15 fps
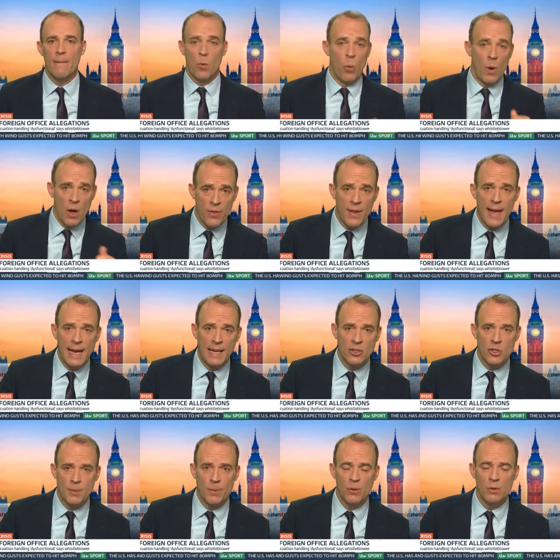were they
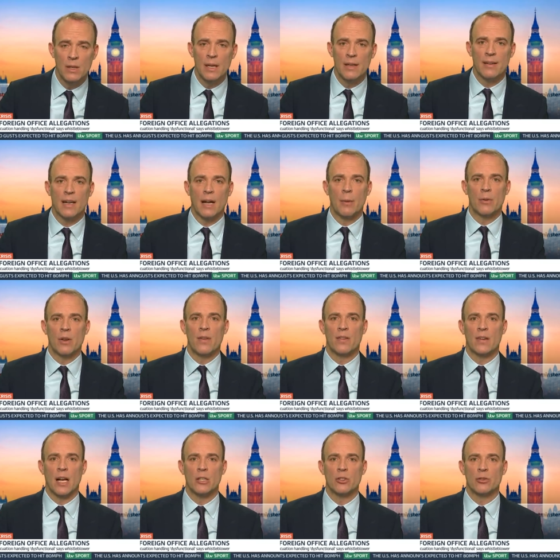eligible to come to
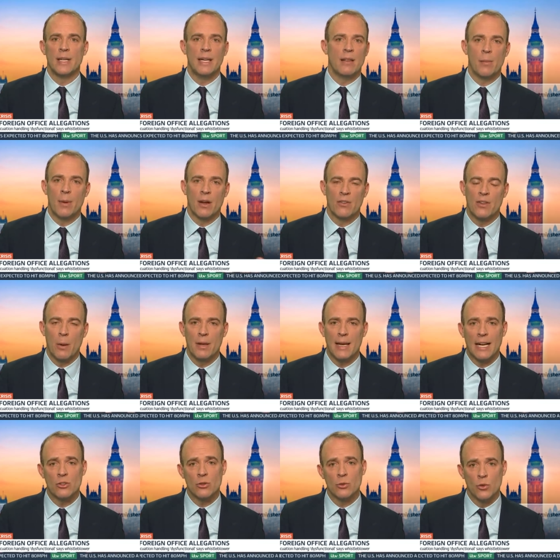this country, either because they were
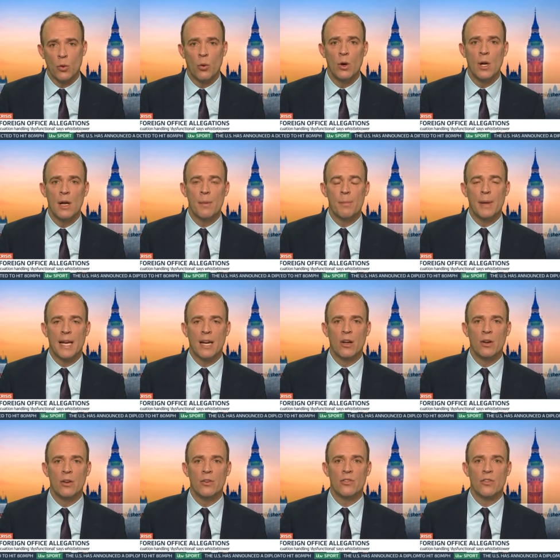nationals or
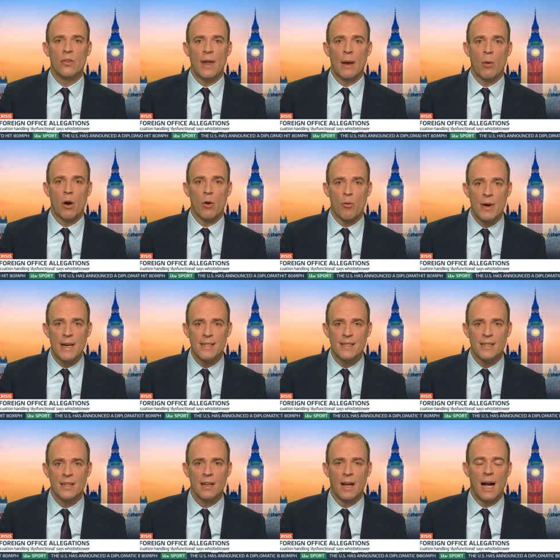because they were at
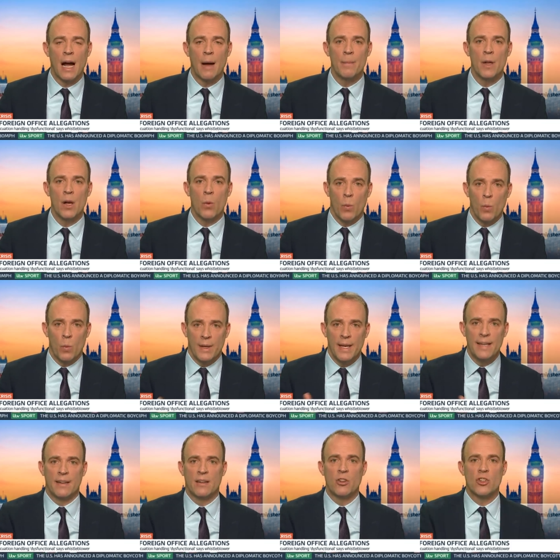risk? Um, we
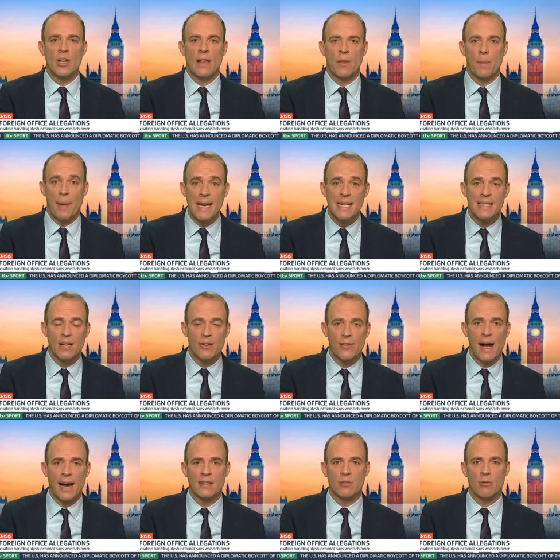needed to check the basic
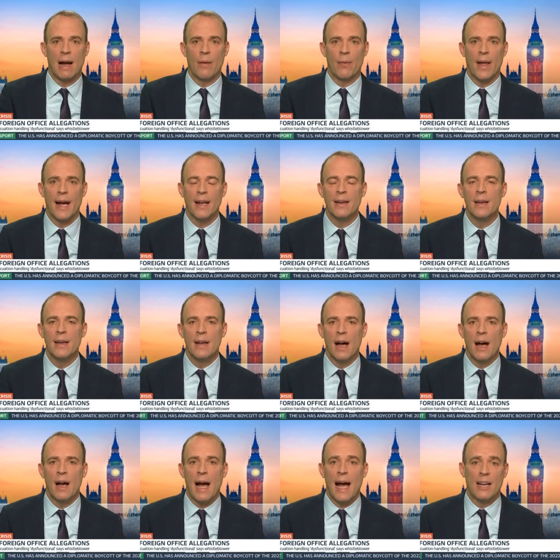facts around that,
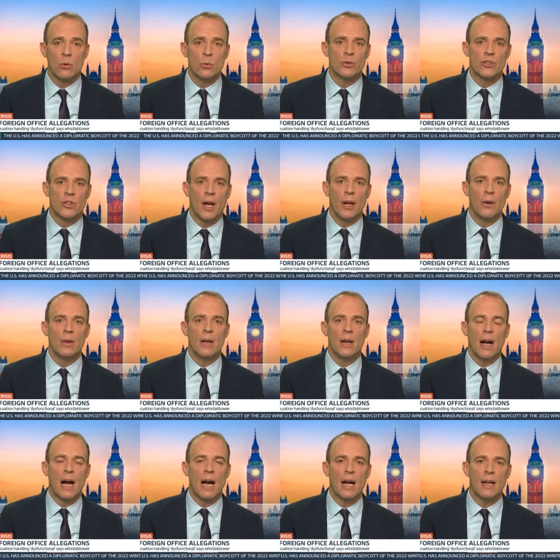uh, and also
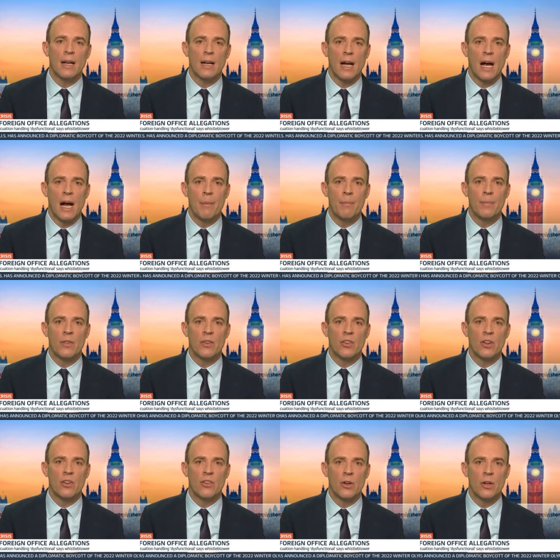uh, um,
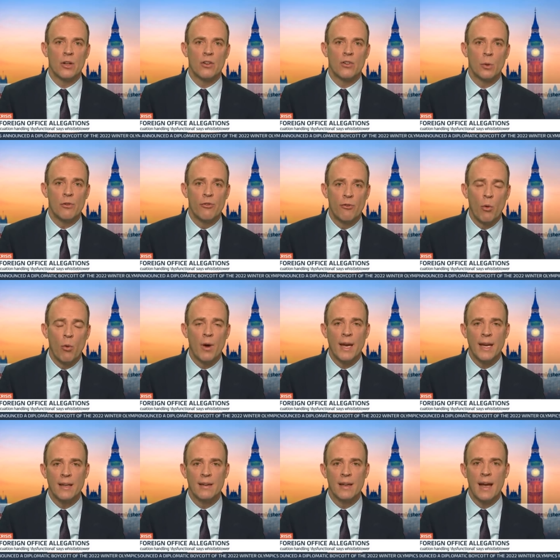to, to, to
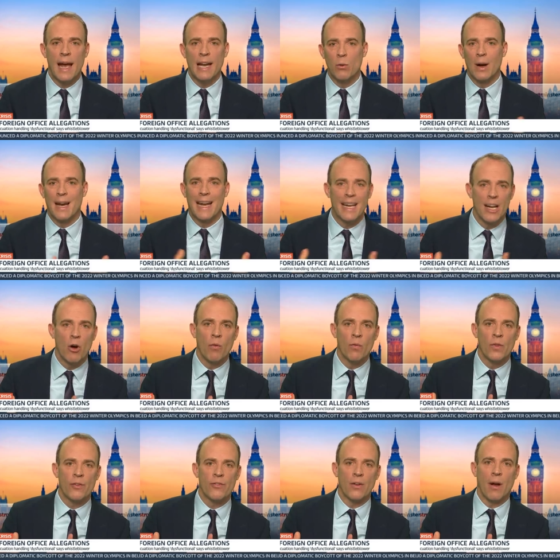avoid anyone getting
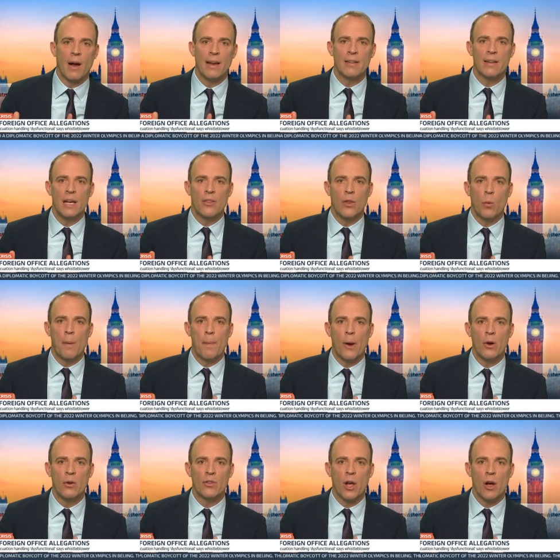on the flights that would
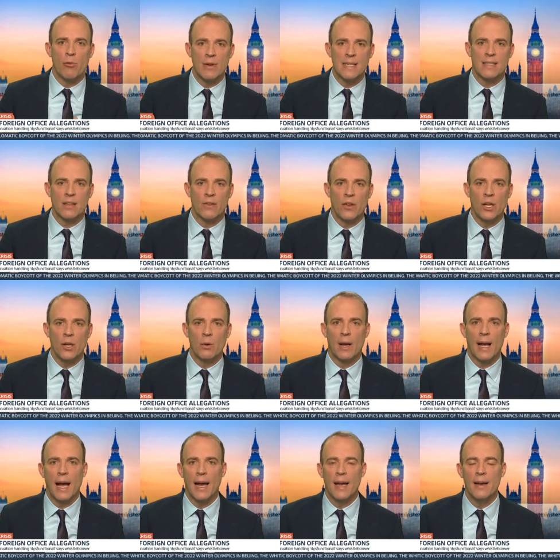pose a risk to the U
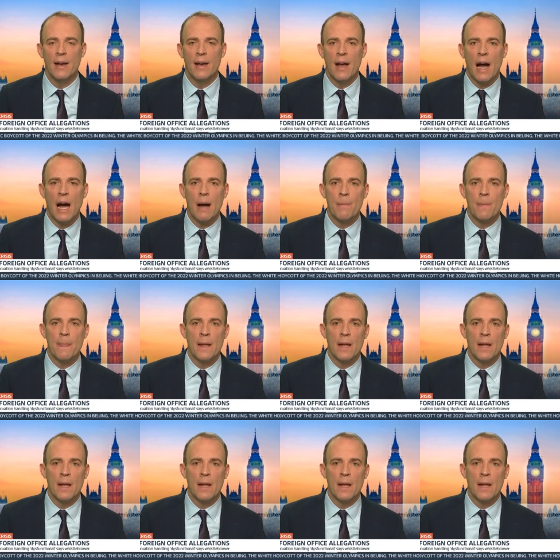K. Um,